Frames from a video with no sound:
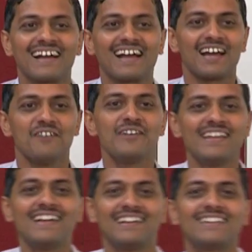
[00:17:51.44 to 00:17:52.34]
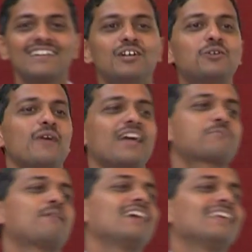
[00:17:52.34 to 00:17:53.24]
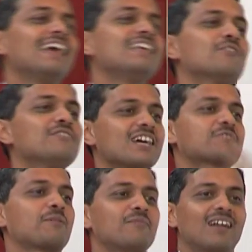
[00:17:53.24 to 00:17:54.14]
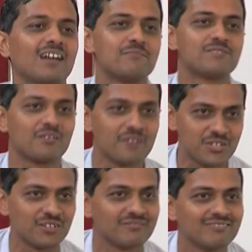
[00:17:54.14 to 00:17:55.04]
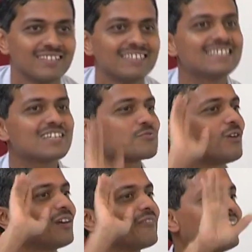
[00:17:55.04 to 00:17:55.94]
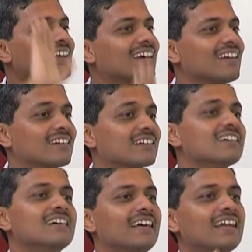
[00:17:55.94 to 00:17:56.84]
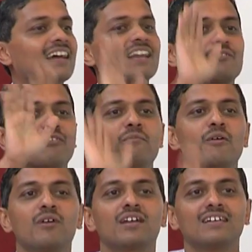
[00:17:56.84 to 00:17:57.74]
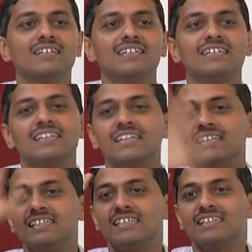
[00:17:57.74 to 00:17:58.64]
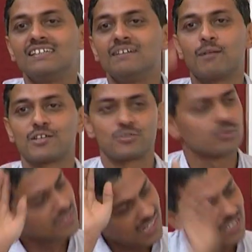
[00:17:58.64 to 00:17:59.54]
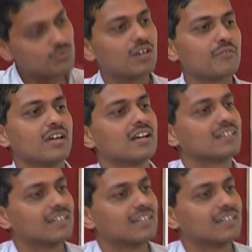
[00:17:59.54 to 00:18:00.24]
convenient to explain any of the experimental observation. This is what we recoll recollect from our plus 2 that is what we are